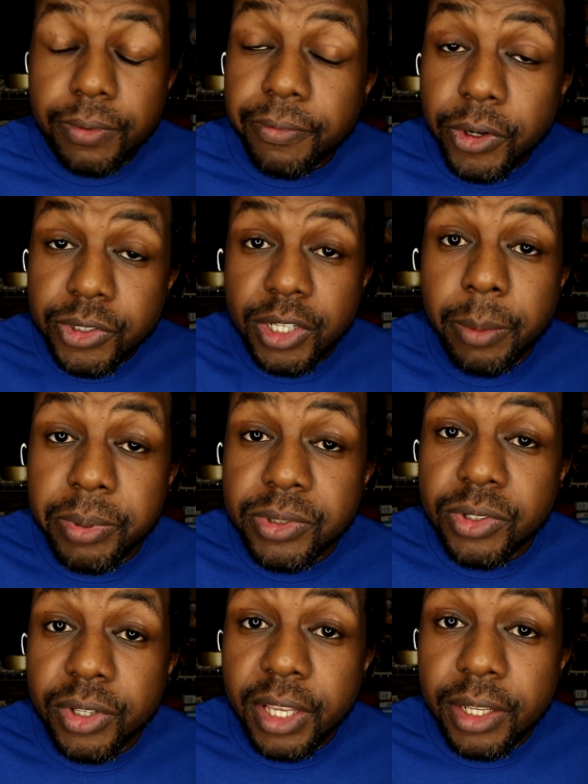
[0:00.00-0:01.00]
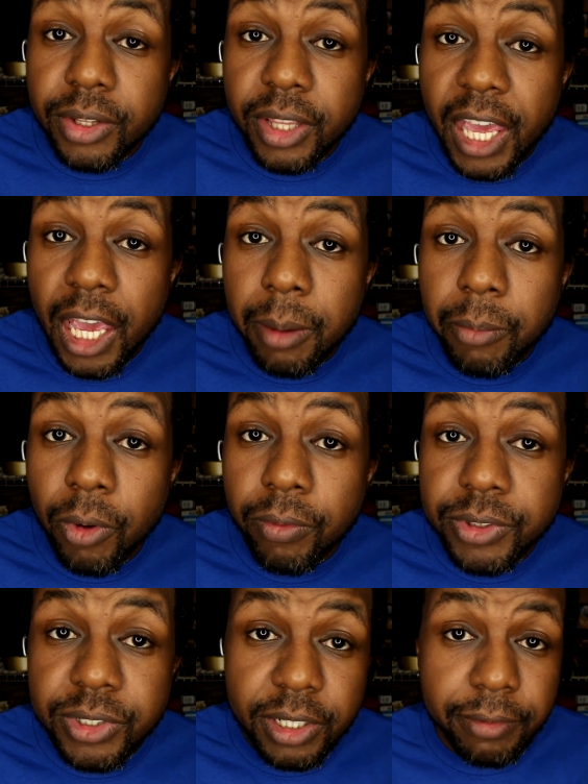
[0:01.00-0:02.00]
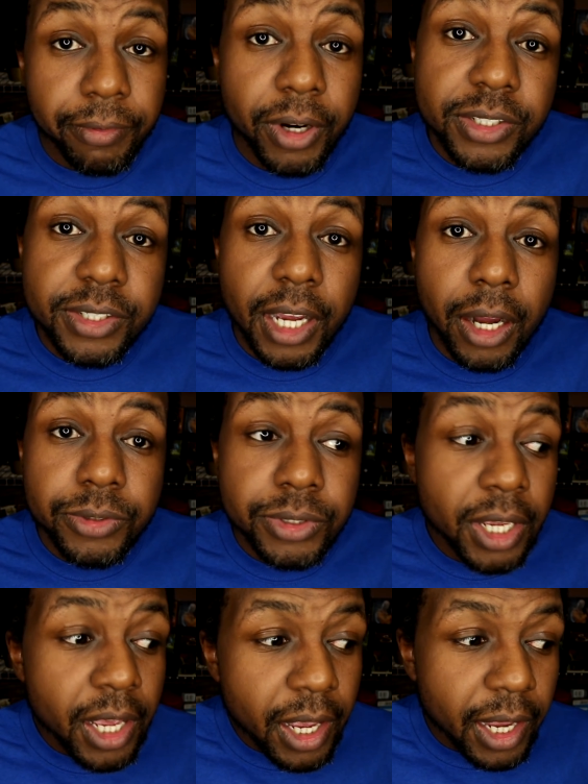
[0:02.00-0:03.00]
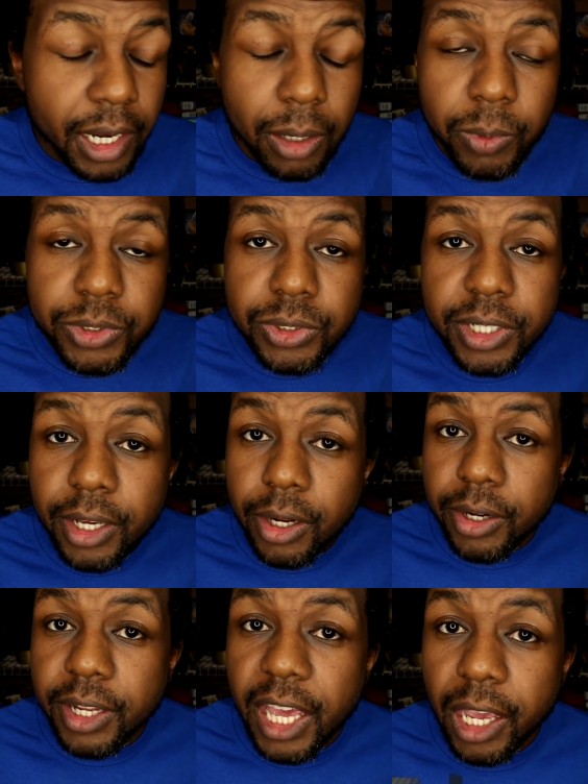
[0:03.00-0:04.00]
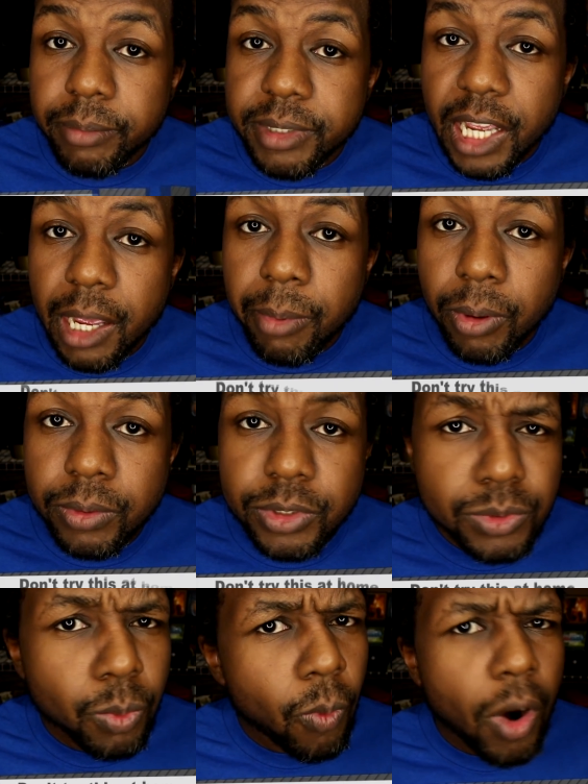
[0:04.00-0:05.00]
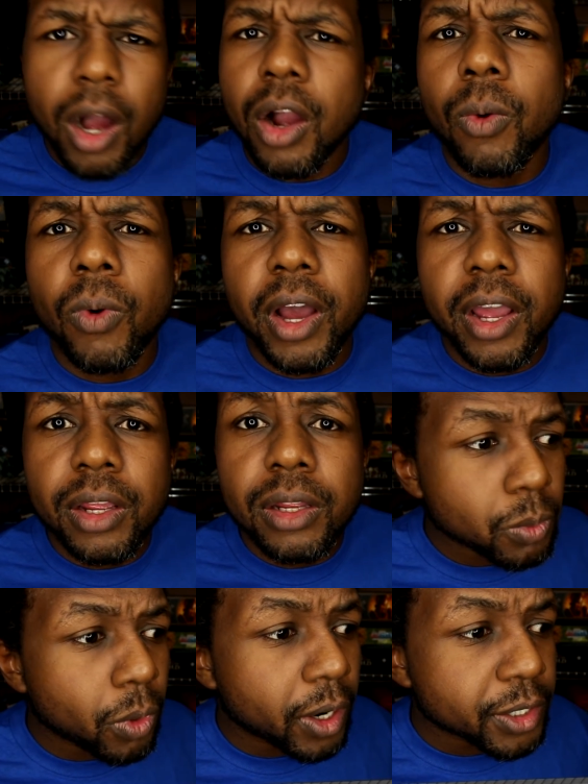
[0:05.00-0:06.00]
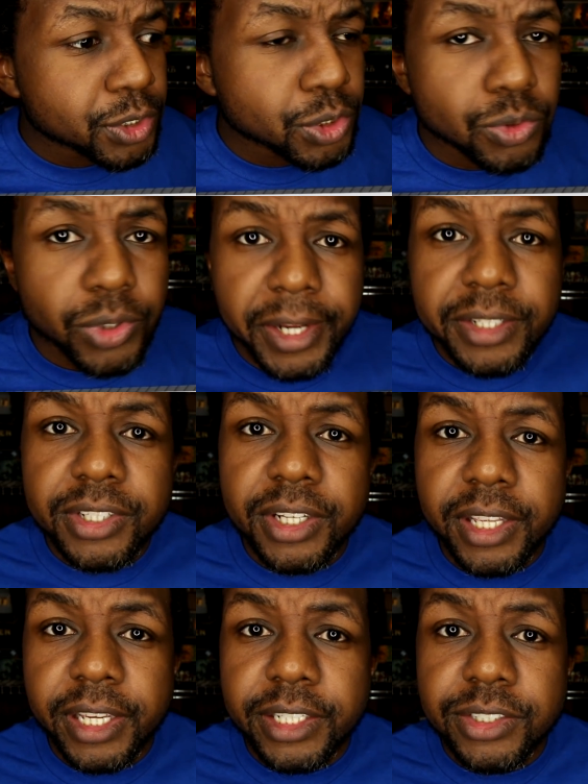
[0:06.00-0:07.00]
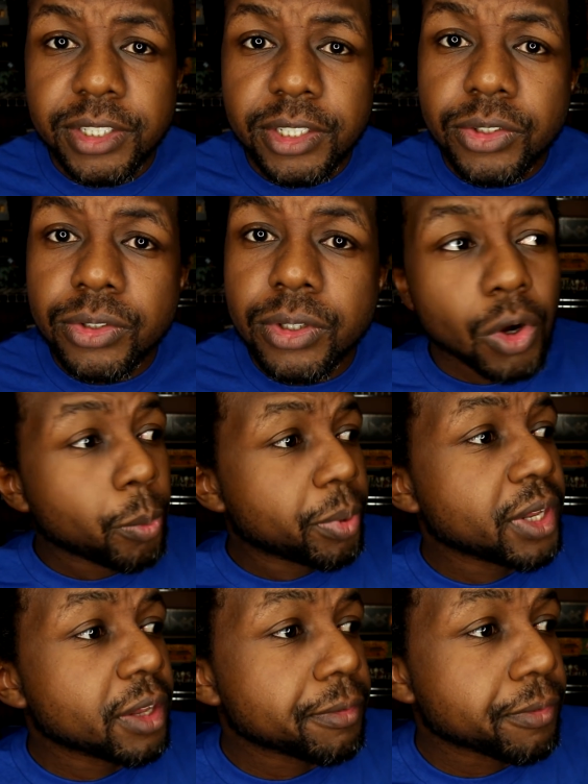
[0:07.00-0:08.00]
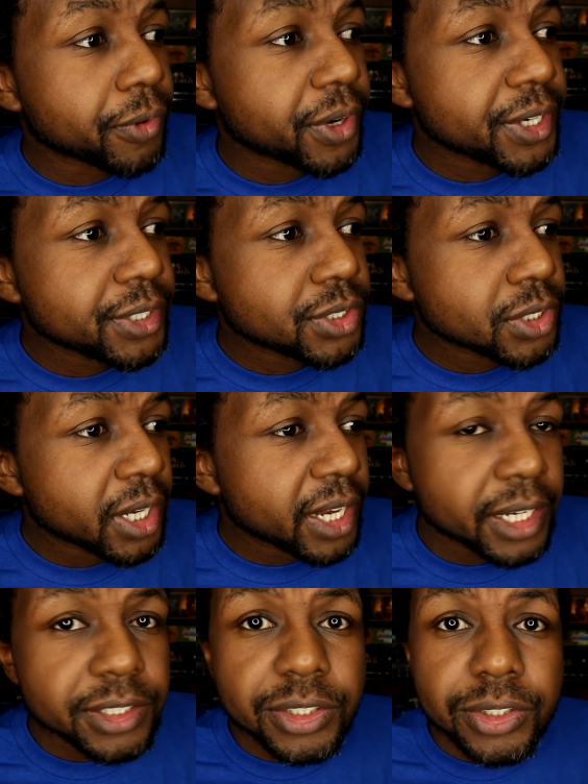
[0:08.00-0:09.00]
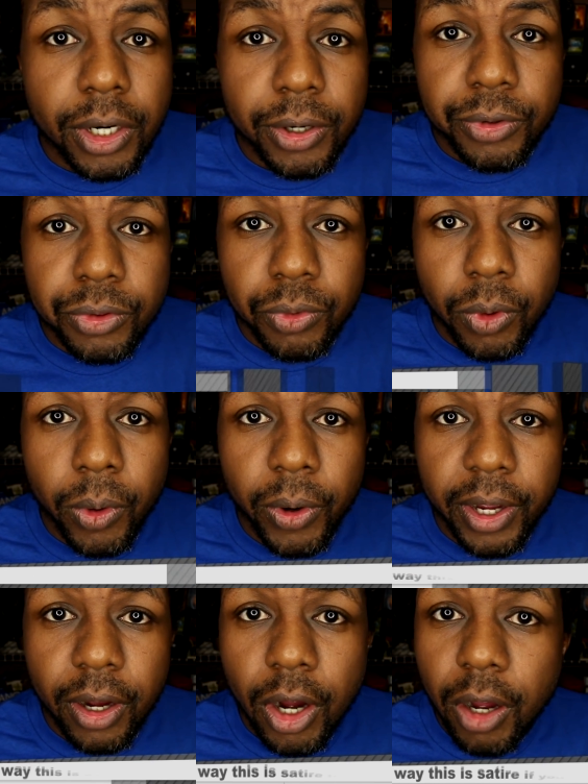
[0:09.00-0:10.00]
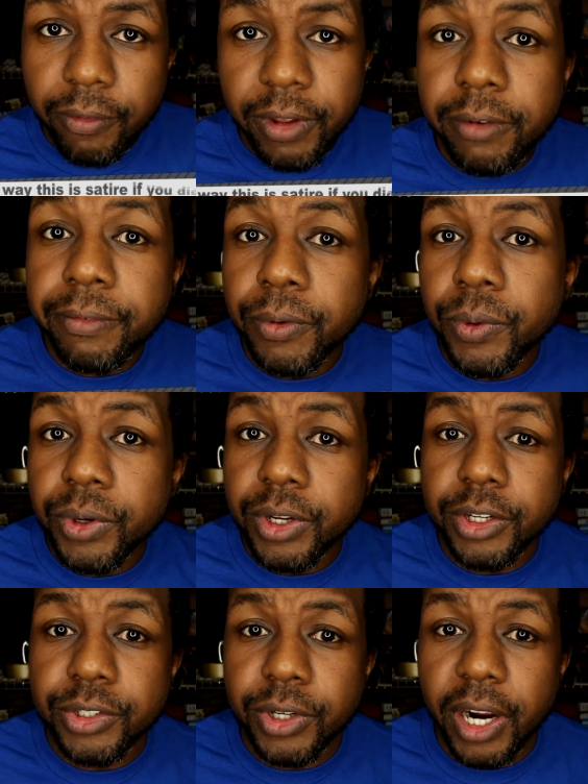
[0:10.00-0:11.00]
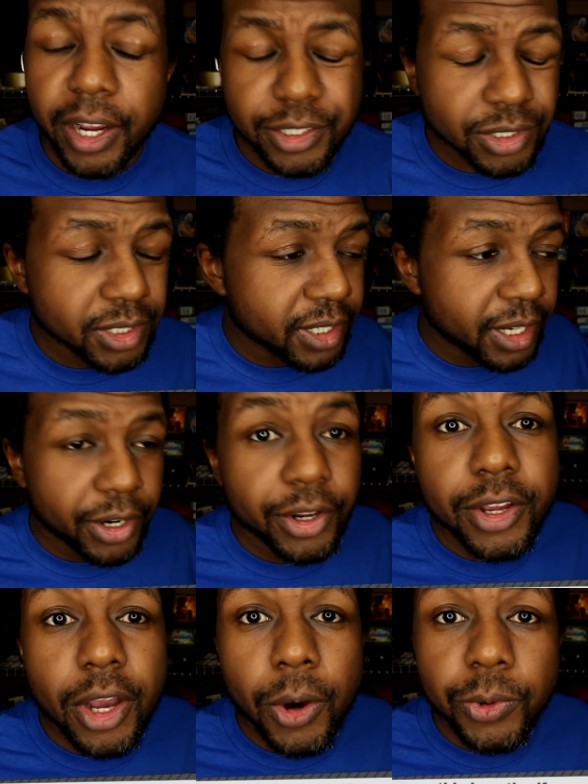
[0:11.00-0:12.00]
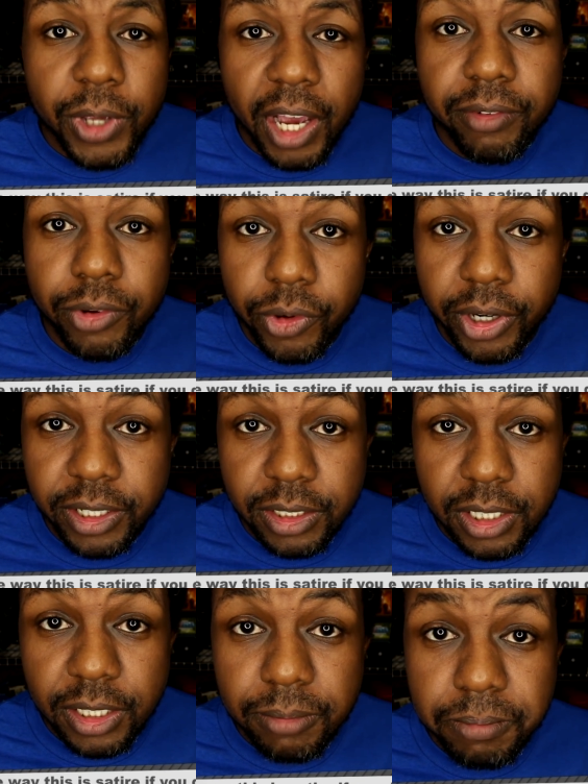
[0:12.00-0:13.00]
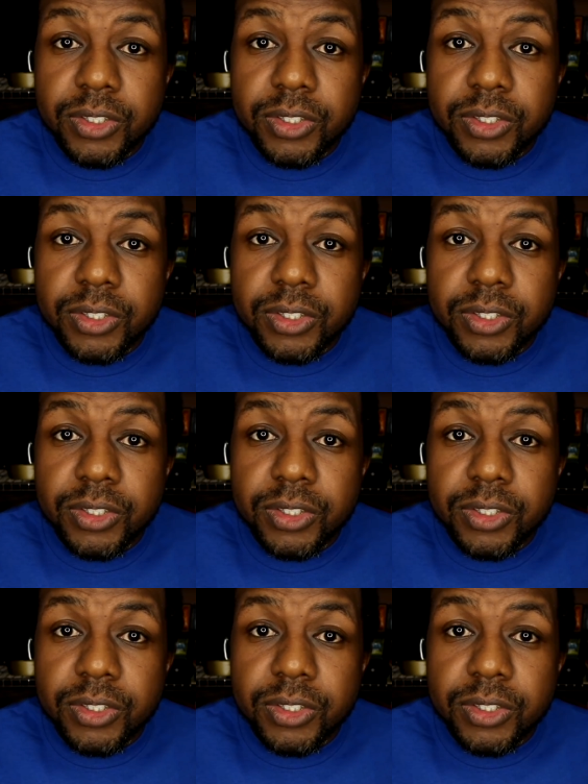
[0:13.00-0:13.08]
first step is to get the game over to the friend's house, and then once you get on the game table, just walk away, walk straight into the kitchen, open their fridge, and just start throwing all of their food in the trash, and there you go, you have Agricola.